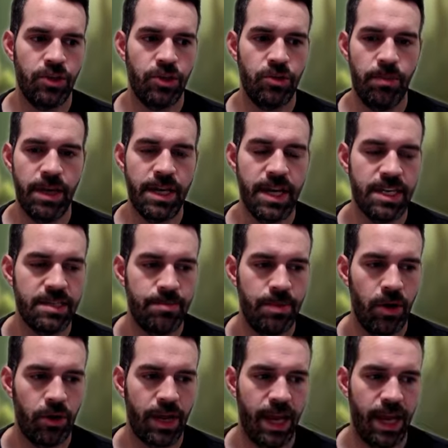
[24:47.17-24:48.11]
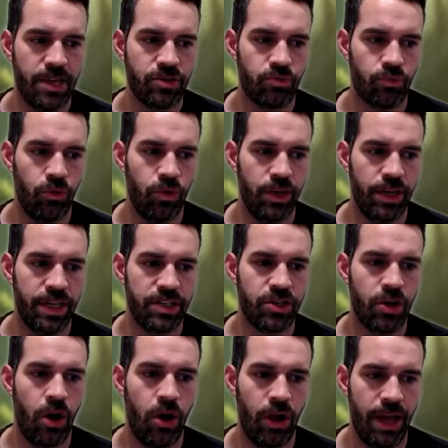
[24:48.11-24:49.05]
You make a spell cast roll
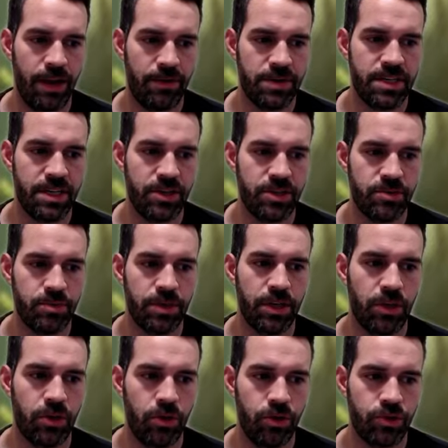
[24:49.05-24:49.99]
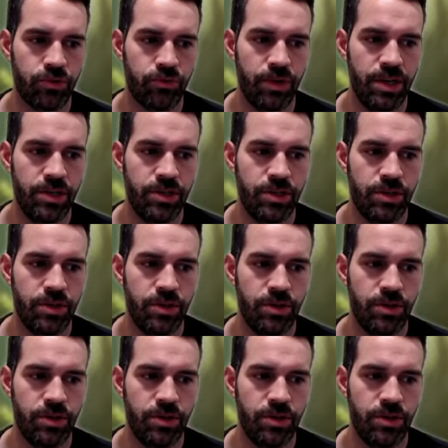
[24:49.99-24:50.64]
against all adversaries within close range.